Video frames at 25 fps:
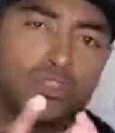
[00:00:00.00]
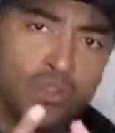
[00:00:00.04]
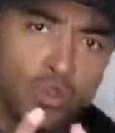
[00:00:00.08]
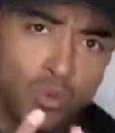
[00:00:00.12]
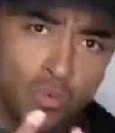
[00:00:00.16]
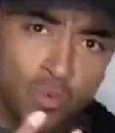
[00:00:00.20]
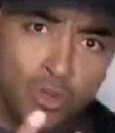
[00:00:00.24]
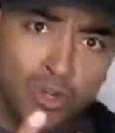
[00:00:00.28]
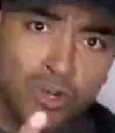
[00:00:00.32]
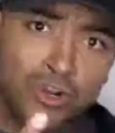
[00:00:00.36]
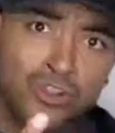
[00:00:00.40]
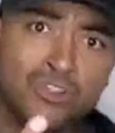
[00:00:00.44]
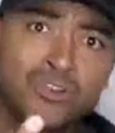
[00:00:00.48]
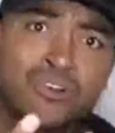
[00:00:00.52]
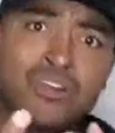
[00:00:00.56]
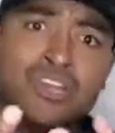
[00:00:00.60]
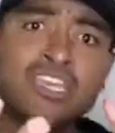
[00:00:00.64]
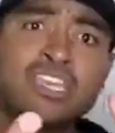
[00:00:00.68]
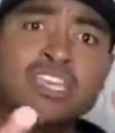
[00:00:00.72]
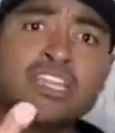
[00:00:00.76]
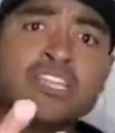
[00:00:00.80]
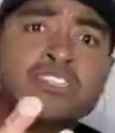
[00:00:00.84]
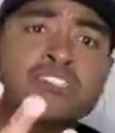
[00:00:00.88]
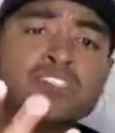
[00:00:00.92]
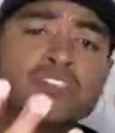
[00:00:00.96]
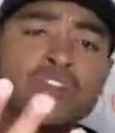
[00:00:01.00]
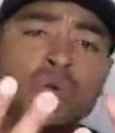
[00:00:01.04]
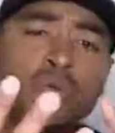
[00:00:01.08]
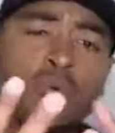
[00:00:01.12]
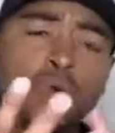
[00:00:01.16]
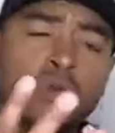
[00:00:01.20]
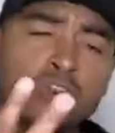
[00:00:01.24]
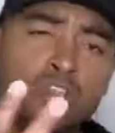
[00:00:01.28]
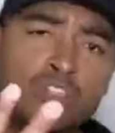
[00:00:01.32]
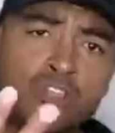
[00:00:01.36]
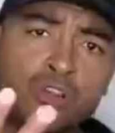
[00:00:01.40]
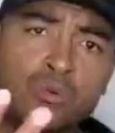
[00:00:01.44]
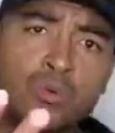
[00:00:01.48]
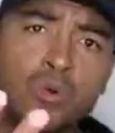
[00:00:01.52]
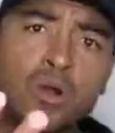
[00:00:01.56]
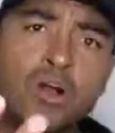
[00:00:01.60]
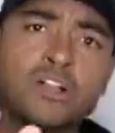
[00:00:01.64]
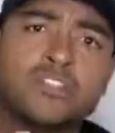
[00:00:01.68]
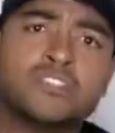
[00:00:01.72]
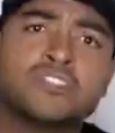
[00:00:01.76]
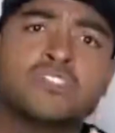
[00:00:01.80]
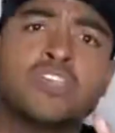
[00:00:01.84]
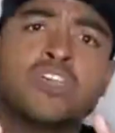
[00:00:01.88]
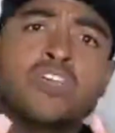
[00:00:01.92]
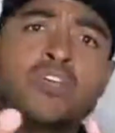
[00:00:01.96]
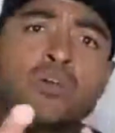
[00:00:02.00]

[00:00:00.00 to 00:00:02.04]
What are their needs? What are their wants?